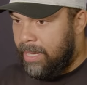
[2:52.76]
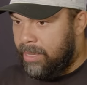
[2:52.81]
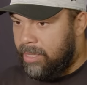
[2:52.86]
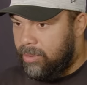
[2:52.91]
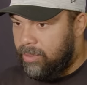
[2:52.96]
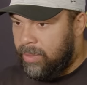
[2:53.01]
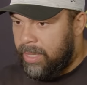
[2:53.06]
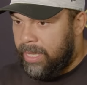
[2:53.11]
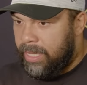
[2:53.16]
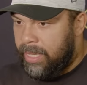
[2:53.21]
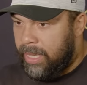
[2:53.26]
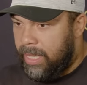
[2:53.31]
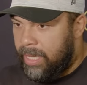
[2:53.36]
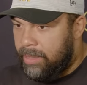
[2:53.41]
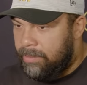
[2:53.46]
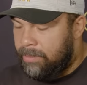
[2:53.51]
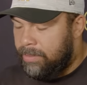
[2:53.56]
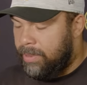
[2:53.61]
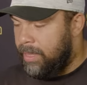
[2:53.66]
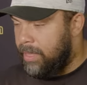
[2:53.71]
out there when I
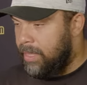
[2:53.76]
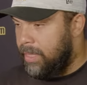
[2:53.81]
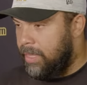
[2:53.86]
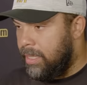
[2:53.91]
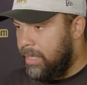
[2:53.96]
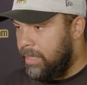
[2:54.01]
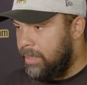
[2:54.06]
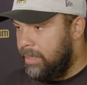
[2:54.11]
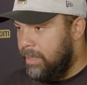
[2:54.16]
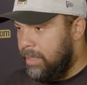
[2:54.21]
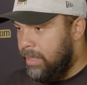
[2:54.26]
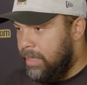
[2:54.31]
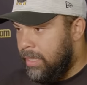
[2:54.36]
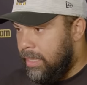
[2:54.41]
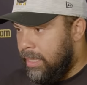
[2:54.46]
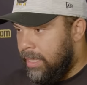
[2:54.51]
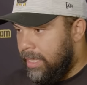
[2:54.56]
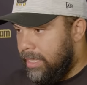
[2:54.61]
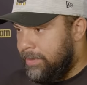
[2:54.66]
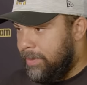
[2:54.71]
can, but
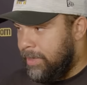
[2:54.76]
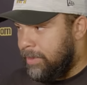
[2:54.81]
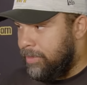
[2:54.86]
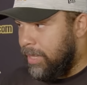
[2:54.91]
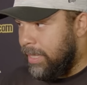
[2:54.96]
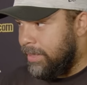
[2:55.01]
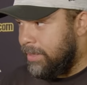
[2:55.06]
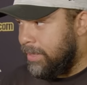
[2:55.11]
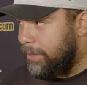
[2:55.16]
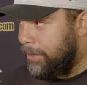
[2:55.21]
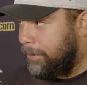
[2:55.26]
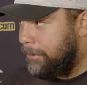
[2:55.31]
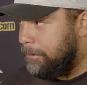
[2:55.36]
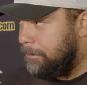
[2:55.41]
it's been a process.